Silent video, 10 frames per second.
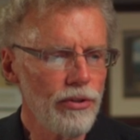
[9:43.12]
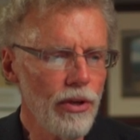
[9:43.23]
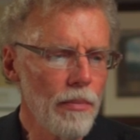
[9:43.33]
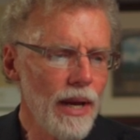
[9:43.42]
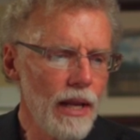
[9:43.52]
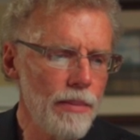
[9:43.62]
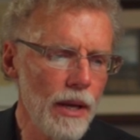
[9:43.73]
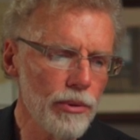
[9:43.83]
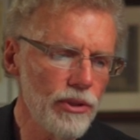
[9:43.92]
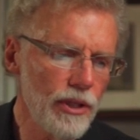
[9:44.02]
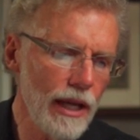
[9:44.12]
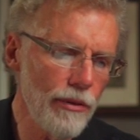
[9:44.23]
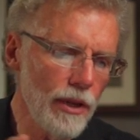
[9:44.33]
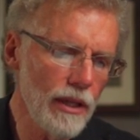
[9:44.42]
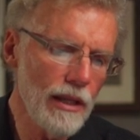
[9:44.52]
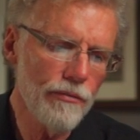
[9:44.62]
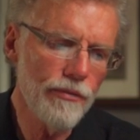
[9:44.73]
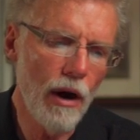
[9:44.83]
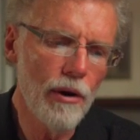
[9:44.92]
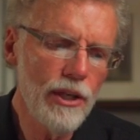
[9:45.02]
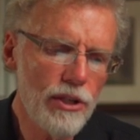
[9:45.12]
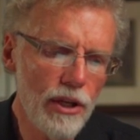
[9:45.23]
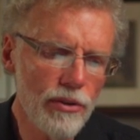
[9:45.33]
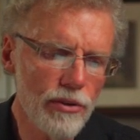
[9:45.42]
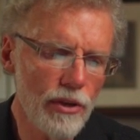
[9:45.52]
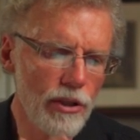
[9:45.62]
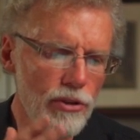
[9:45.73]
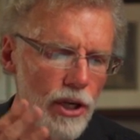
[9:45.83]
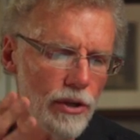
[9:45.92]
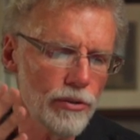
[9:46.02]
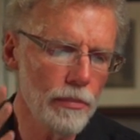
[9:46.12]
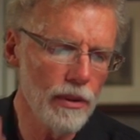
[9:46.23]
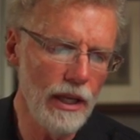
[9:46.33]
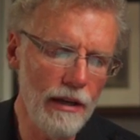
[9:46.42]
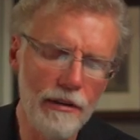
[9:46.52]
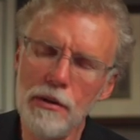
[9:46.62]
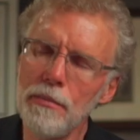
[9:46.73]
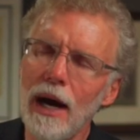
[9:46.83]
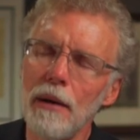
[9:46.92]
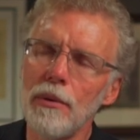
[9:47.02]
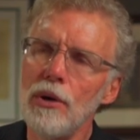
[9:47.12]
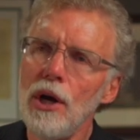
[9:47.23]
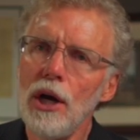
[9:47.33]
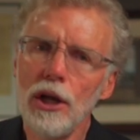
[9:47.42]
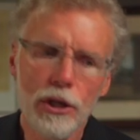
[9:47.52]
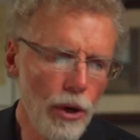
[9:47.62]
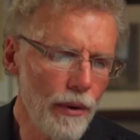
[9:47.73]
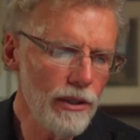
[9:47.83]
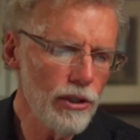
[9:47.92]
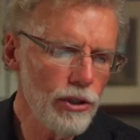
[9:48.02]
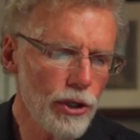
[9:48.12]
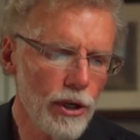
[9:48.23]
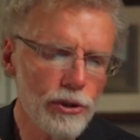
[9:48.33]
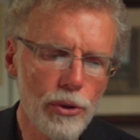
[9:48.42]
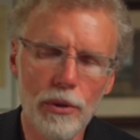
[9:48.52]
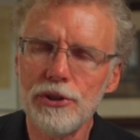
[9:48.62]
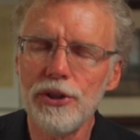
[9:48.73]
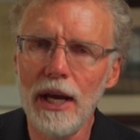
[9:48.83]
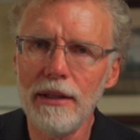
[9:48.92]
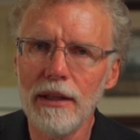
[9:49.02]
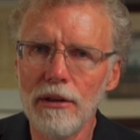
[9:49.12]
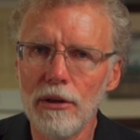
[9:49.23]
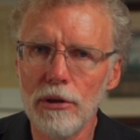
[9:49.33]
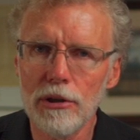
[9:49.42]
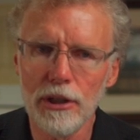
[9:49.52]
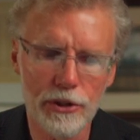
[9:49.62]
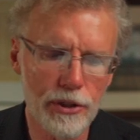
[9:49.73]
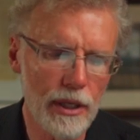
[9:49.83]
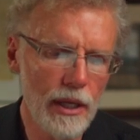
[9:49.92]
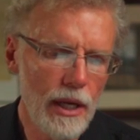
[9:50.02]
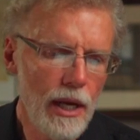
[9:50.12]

so many people today think that following Jesus is just believing the Bible, going to church, or saying that they're a Christian.